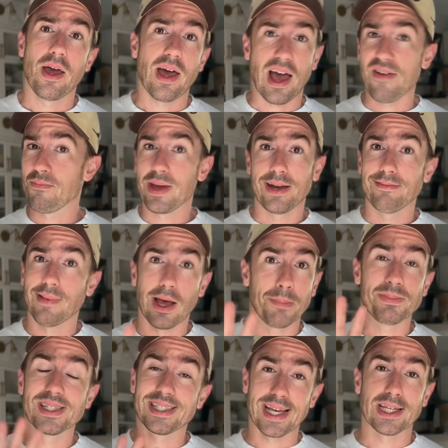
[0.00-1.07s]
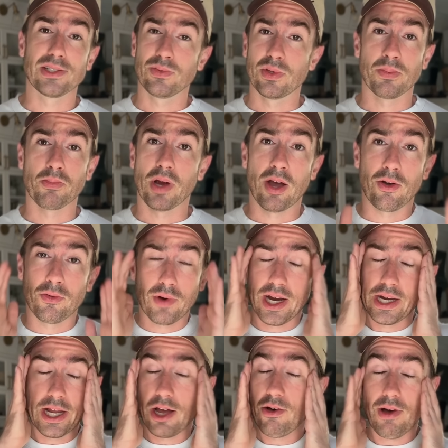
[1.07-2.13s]
I've been obsessed with brown right
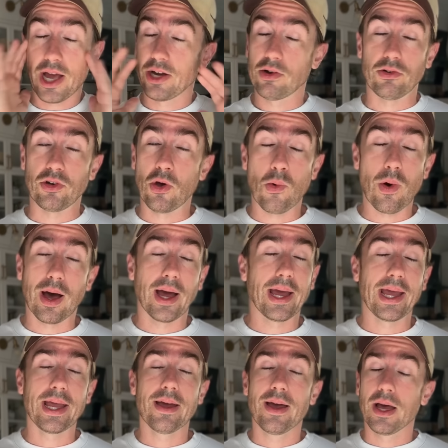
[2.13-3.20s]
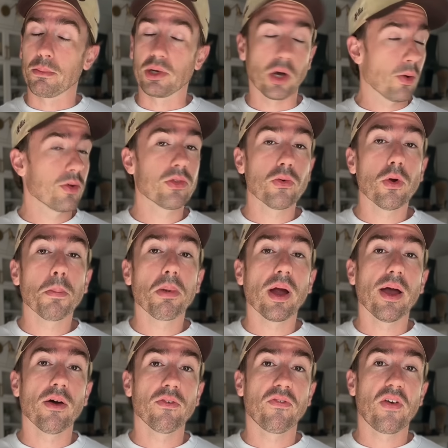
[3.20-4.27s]
now. I don't know why. Going through a
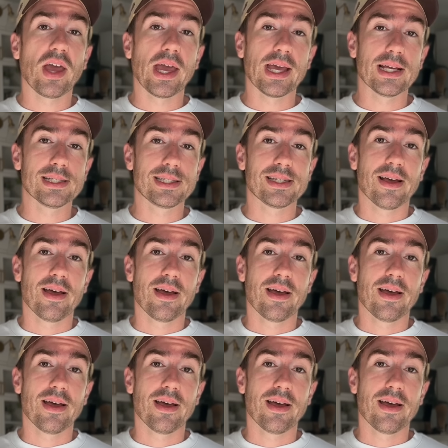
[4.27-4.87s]
brown phase.